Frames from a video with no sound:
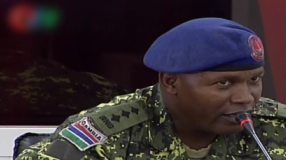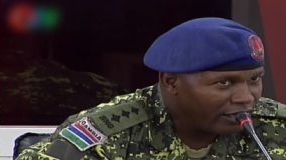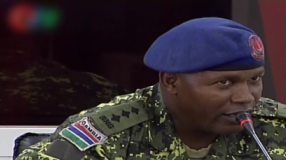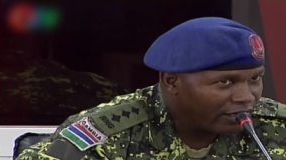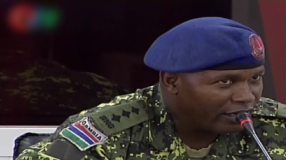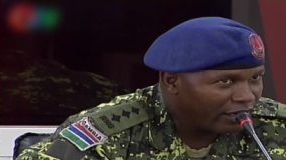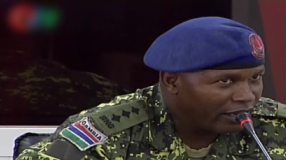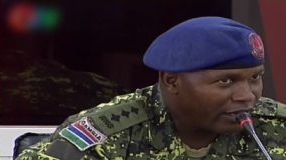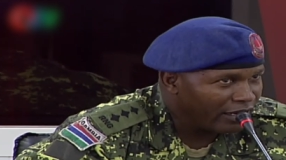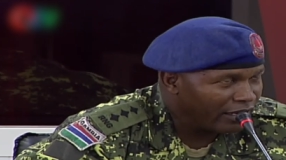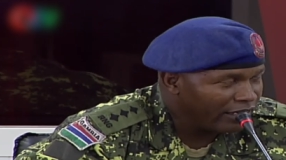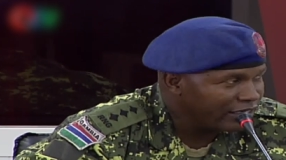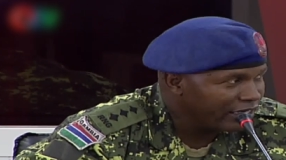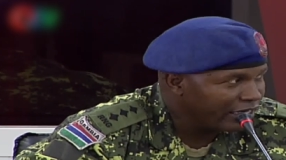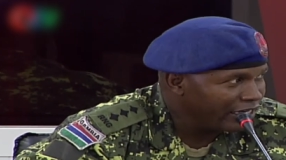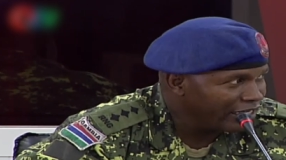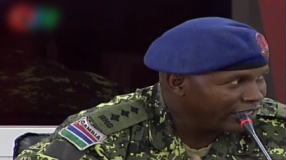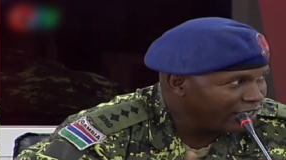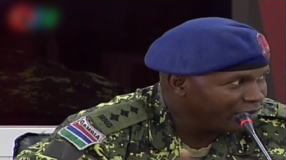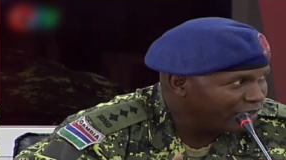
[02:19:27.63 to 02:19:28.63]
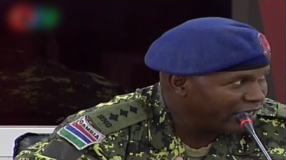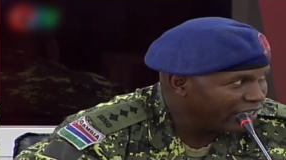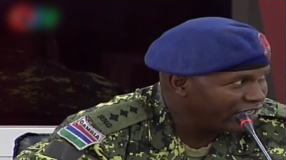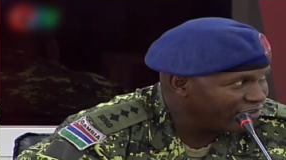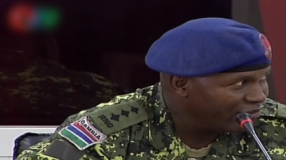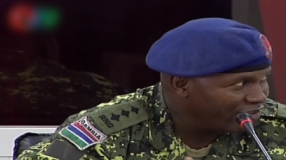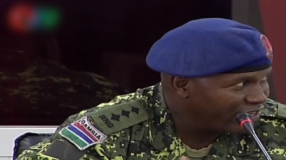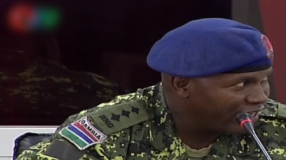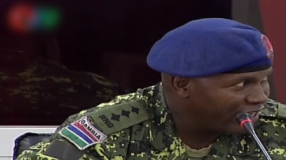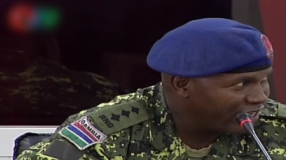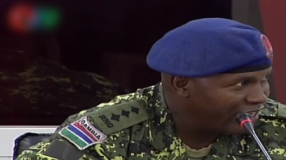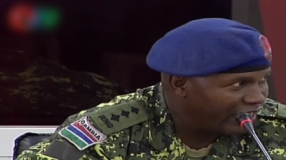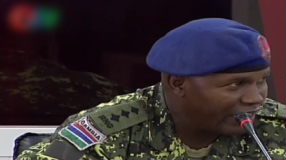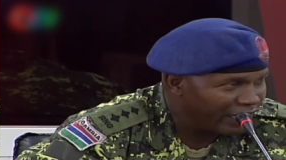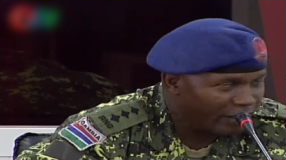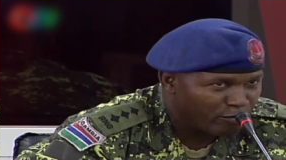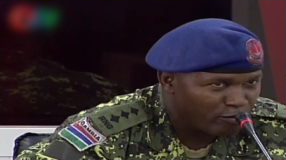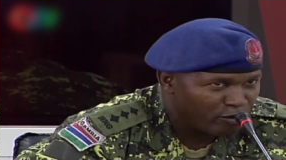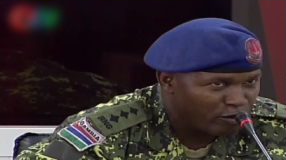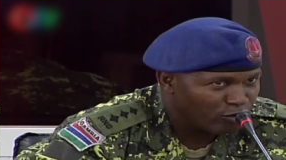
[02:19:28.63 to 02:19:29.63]
Yeah, and later, it emerged, even at the
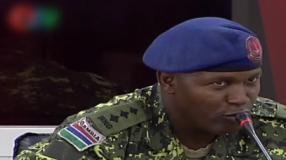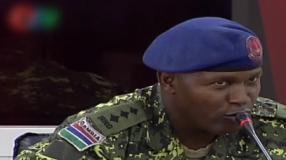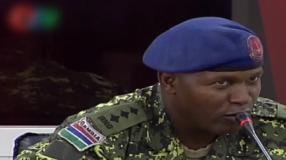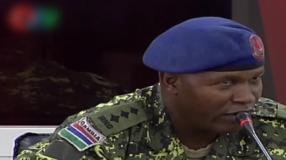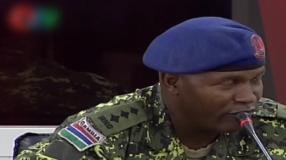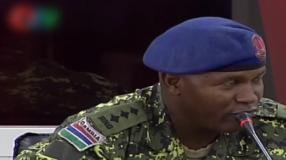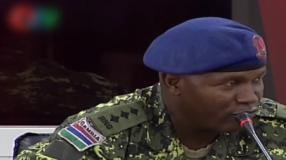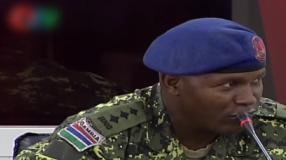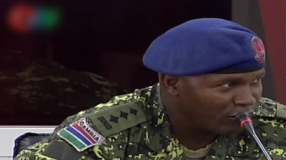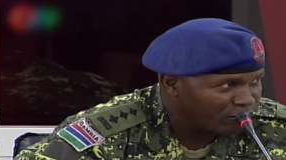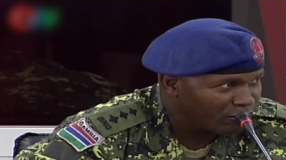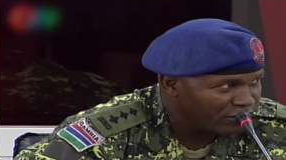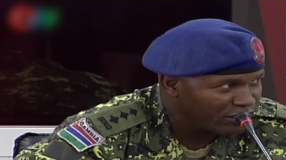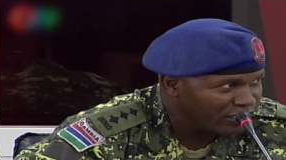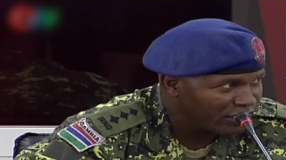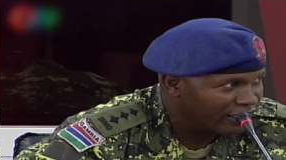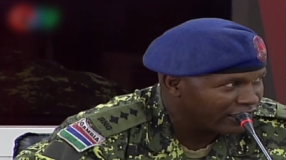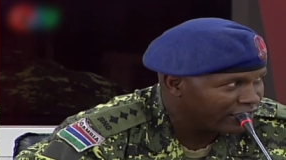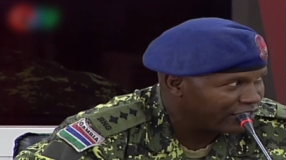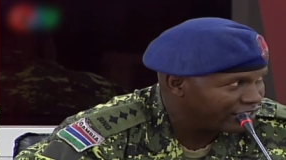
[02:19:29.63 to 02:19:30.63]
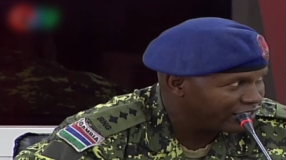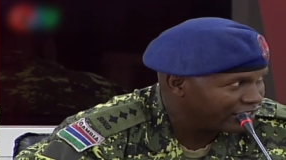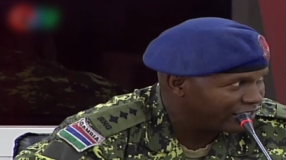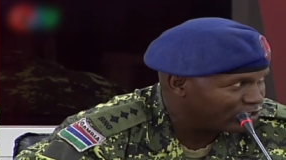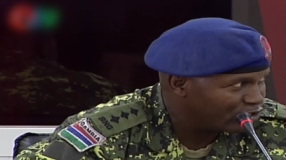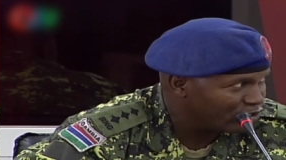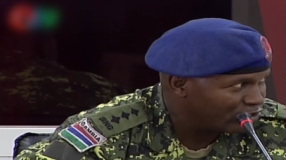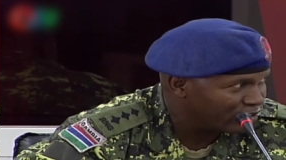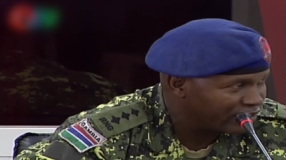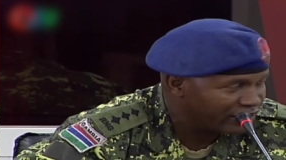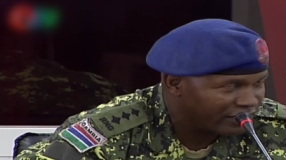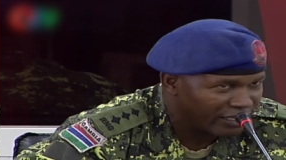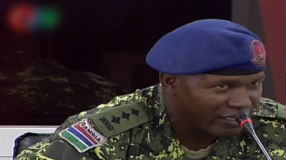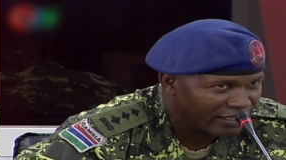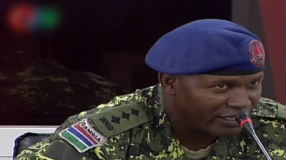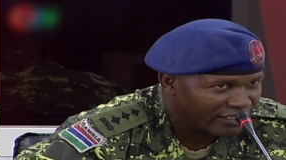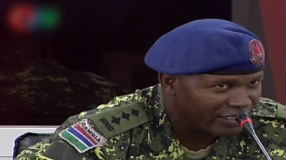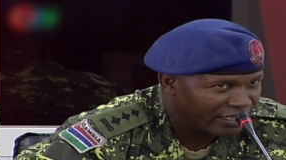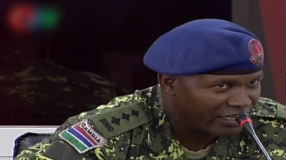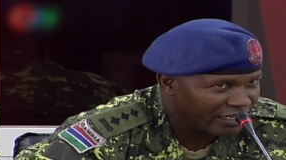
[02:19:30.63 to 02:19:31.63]
airport, you have some secret detention
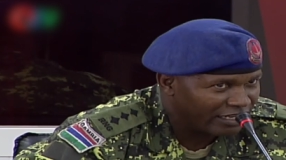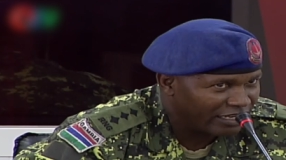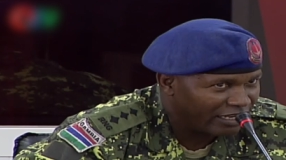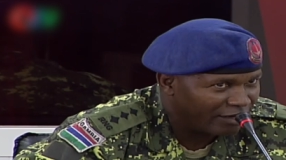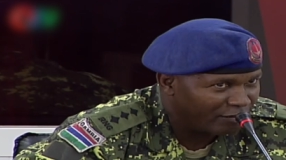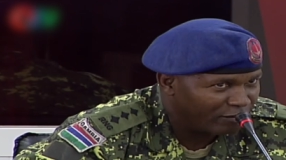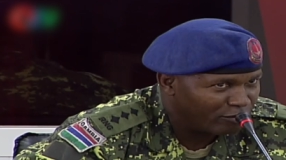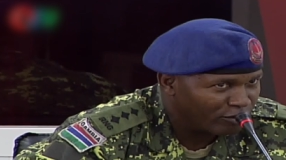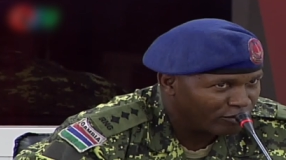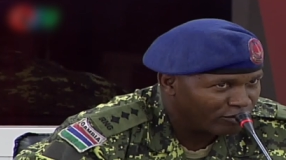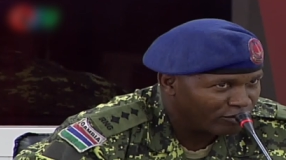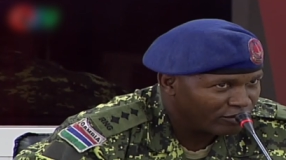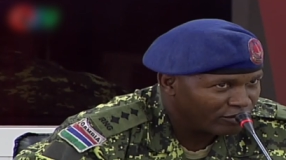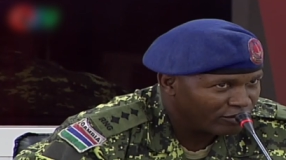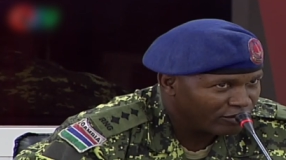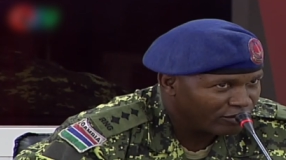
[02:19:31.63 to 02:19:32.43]
centers at the airport.